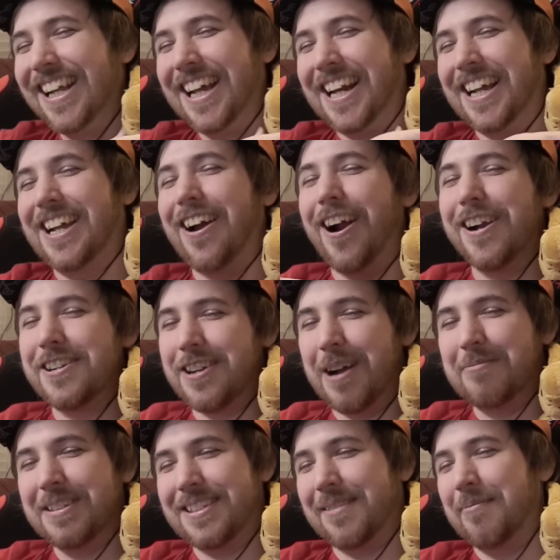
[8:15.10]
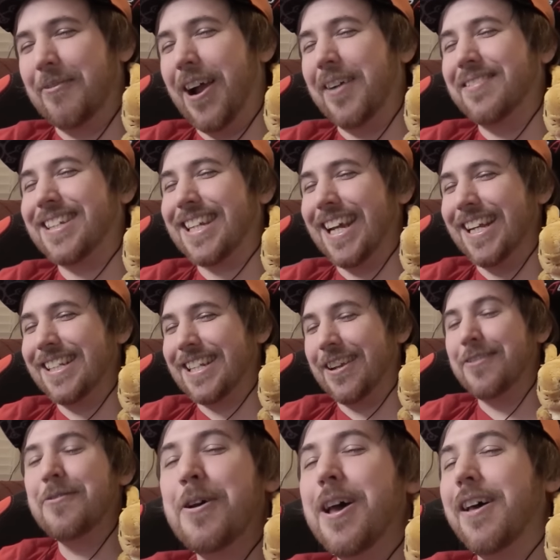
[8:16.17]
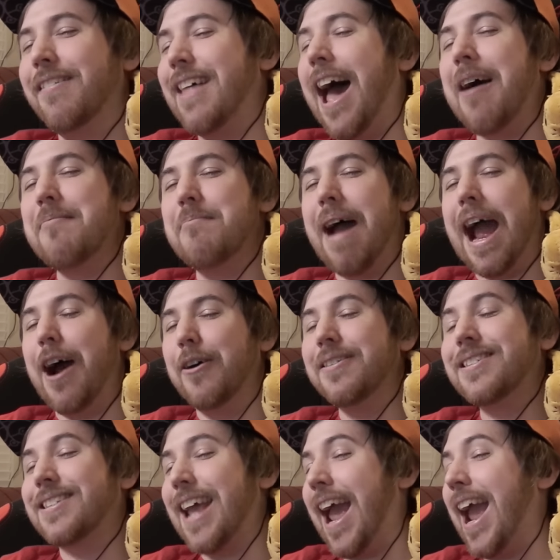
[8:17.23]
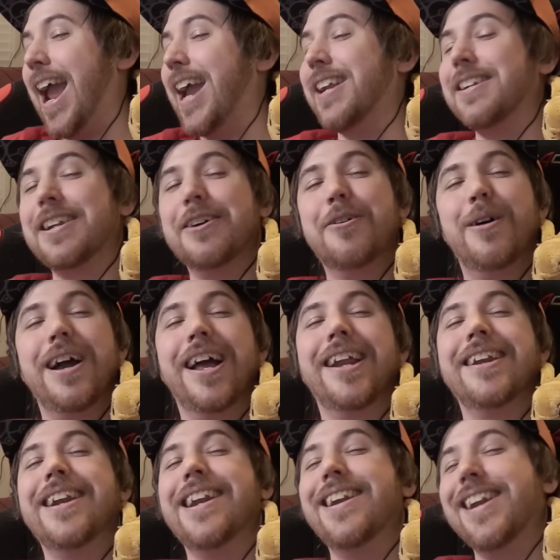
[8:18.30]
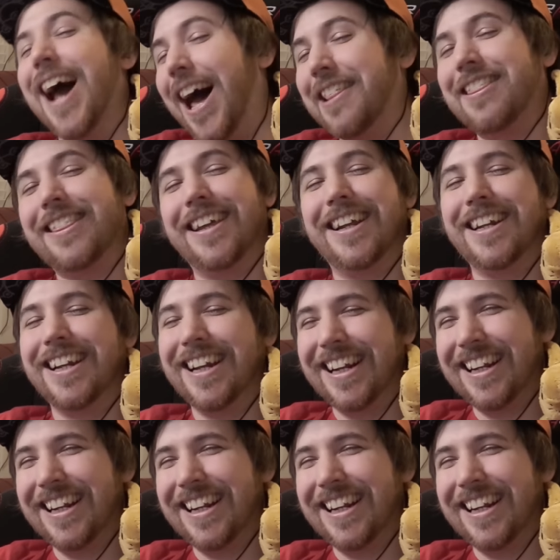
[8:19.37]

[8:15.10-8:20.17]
You get a Garchomp with some rough skin too? That mouse ain't doing nothing.